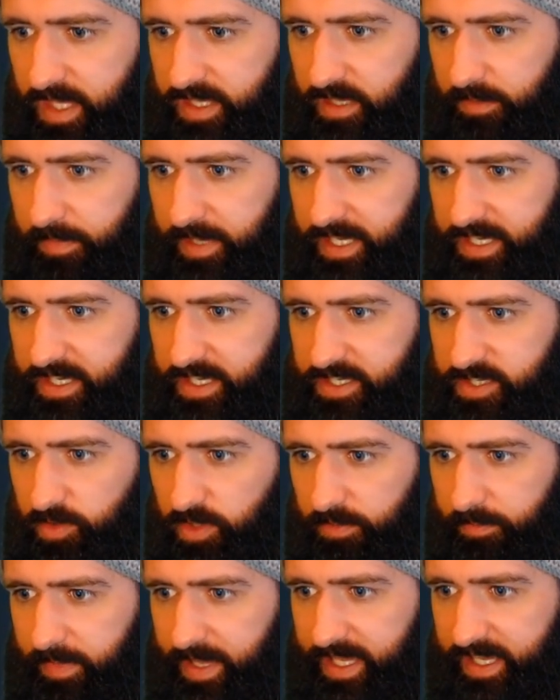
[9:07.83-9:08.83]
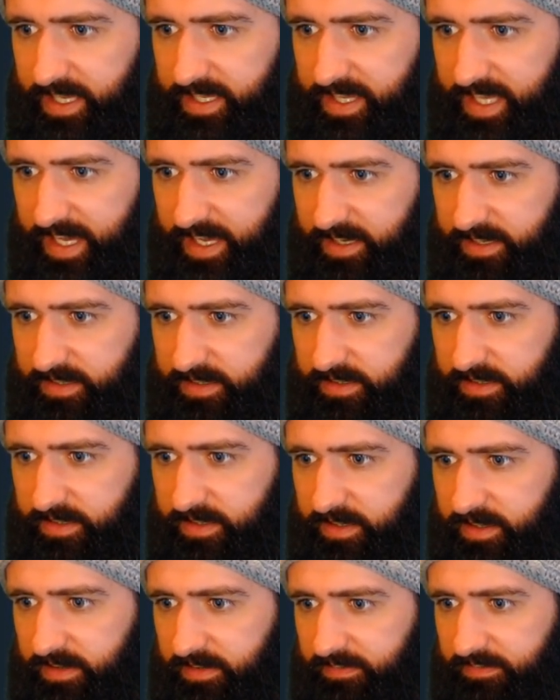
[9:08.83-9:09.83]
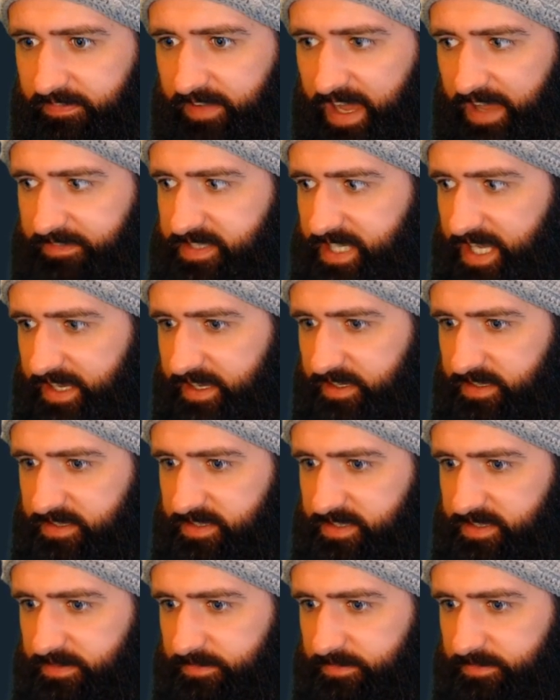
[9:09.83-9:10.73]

media, so we'll make that 5 seconds